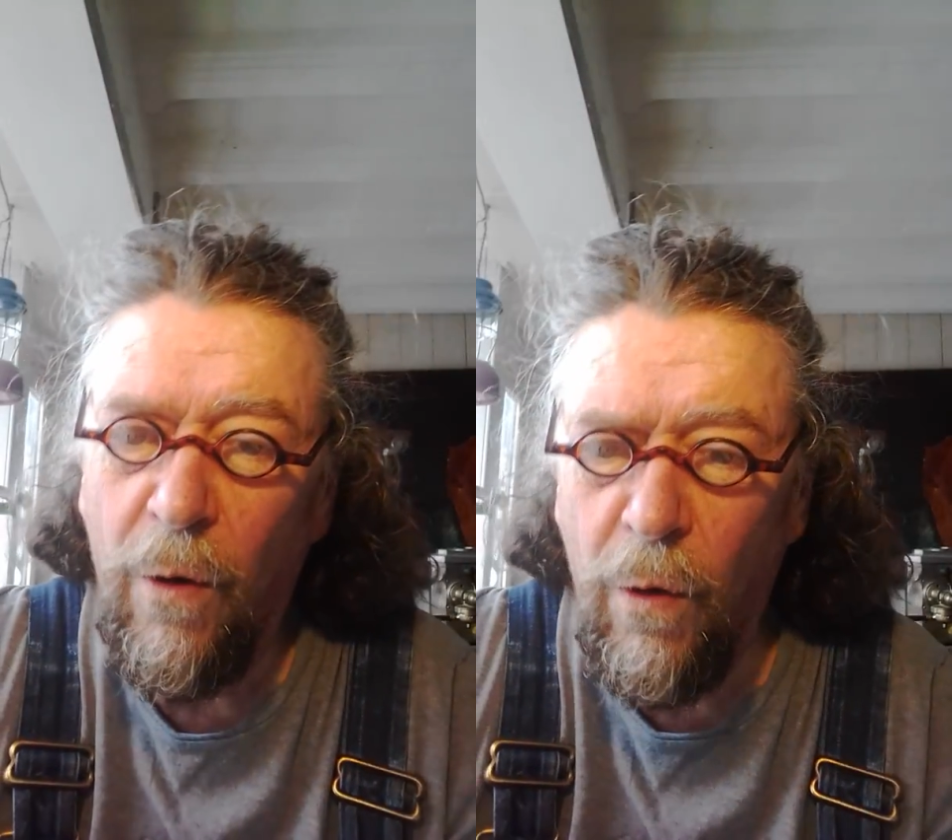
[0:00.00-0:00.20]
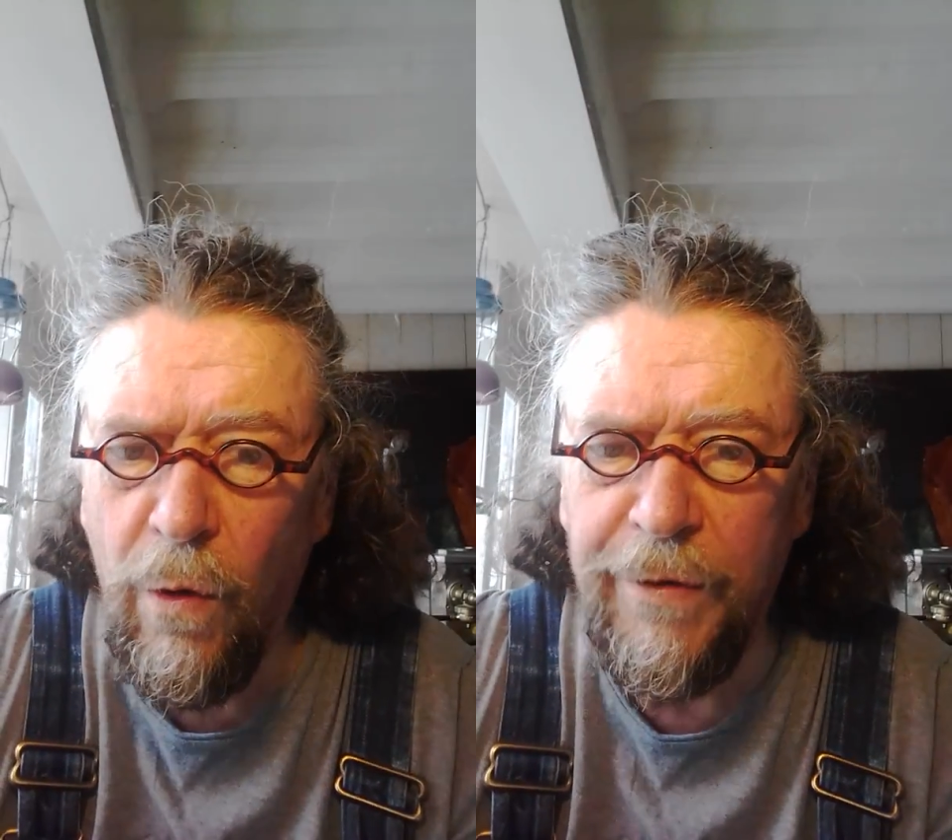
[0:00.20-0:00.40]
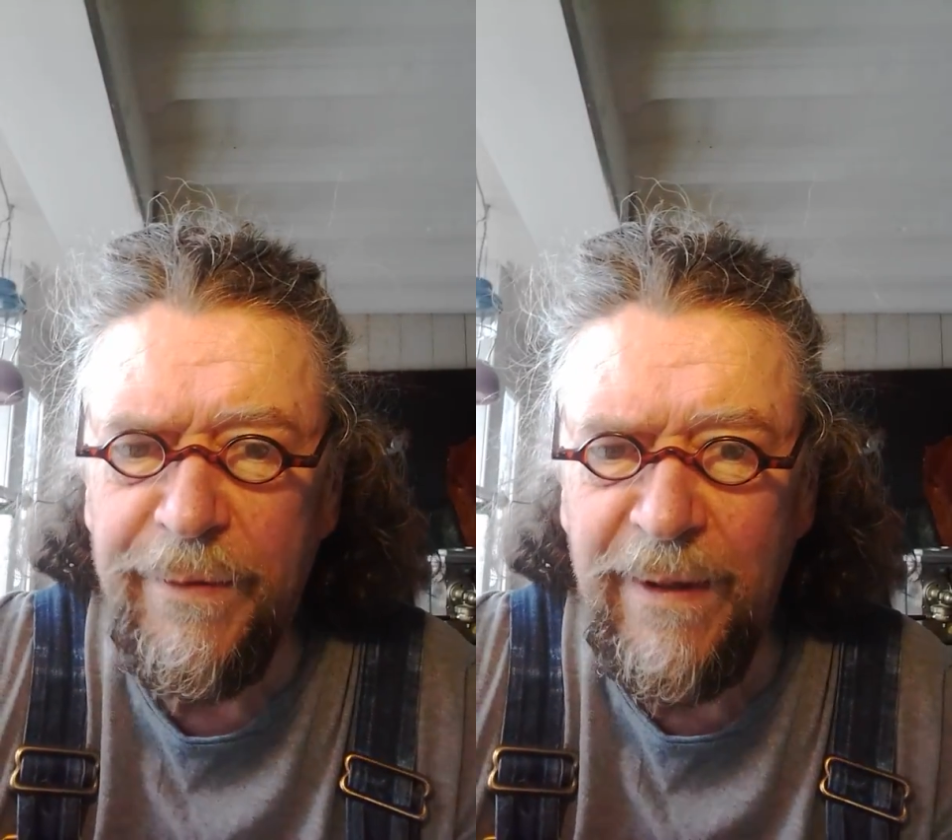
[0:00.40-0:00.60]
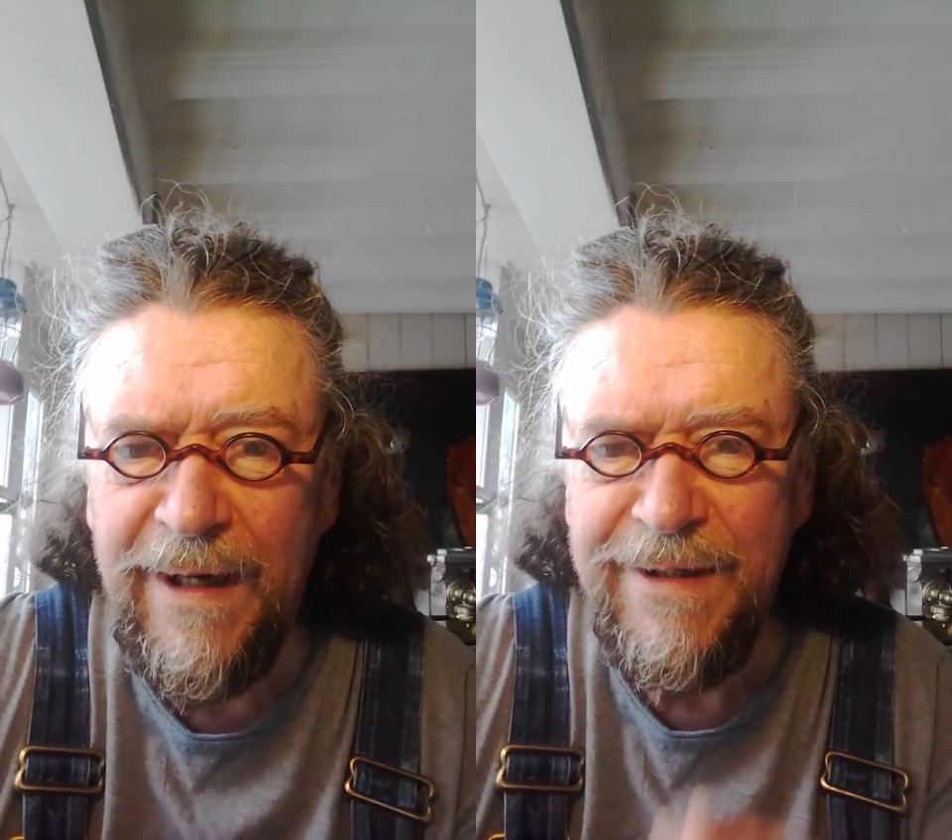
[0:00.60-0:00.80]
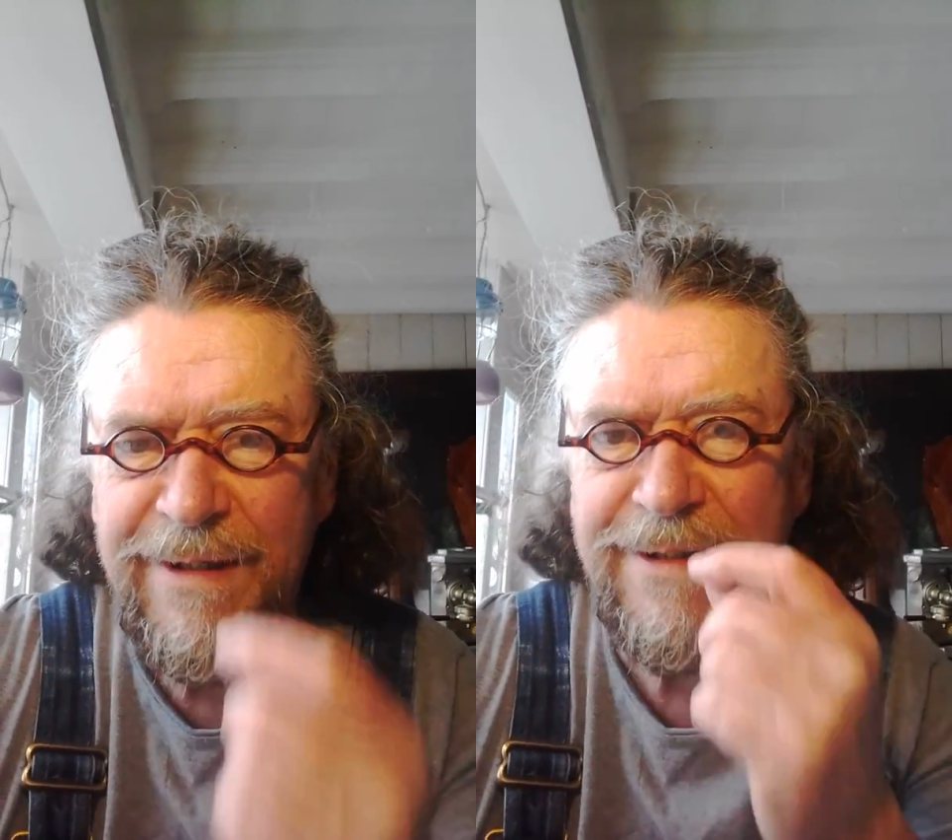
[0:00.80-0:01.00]
Or do we
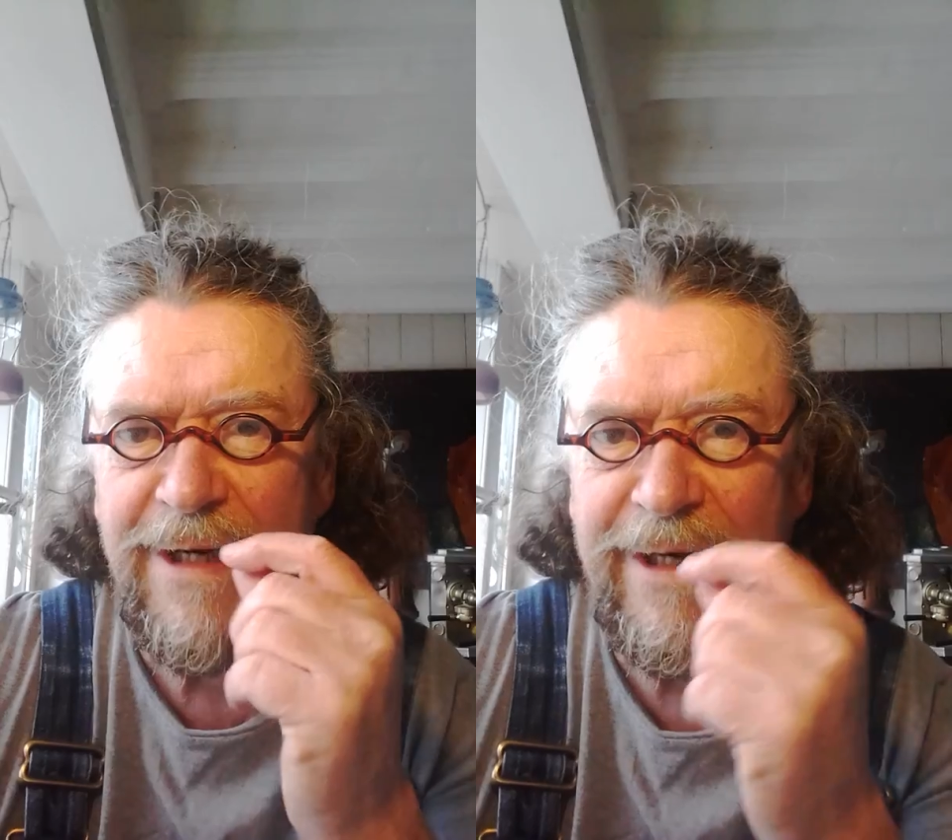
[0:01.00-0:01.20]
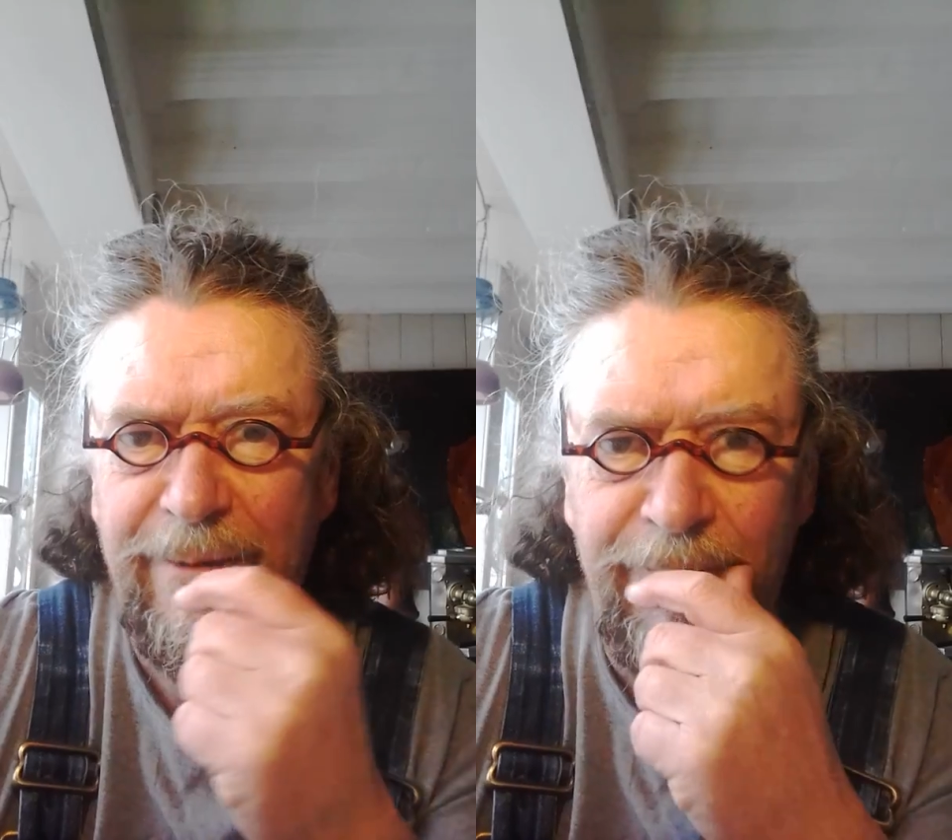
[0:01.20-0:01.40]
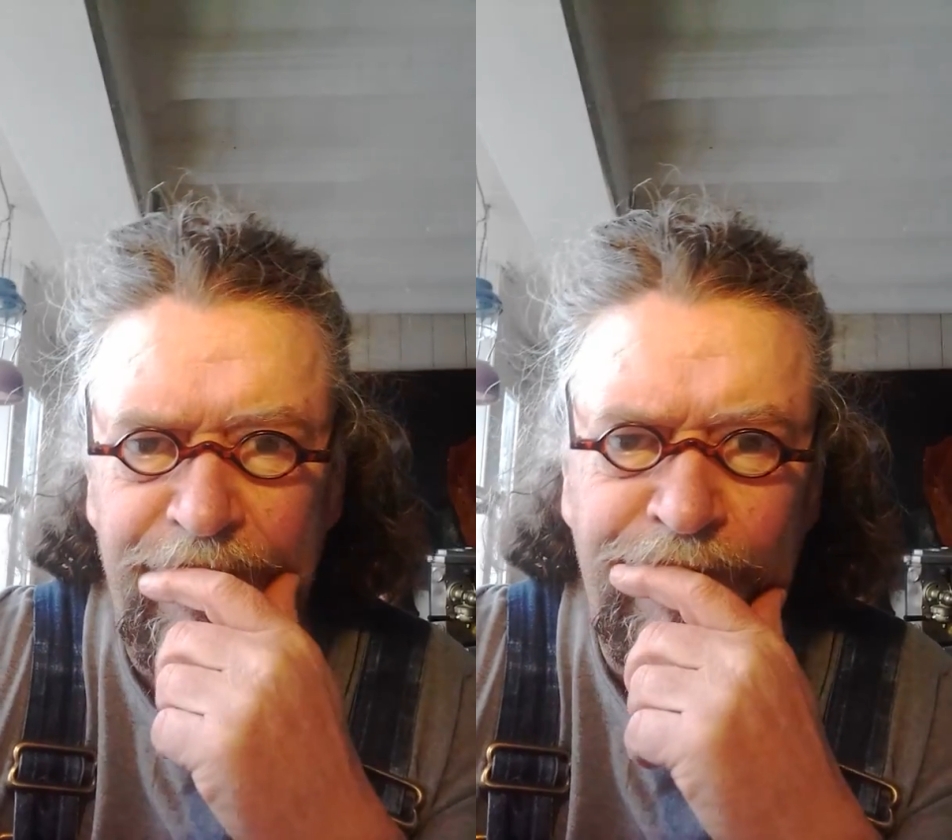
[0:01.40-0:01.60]
actually say,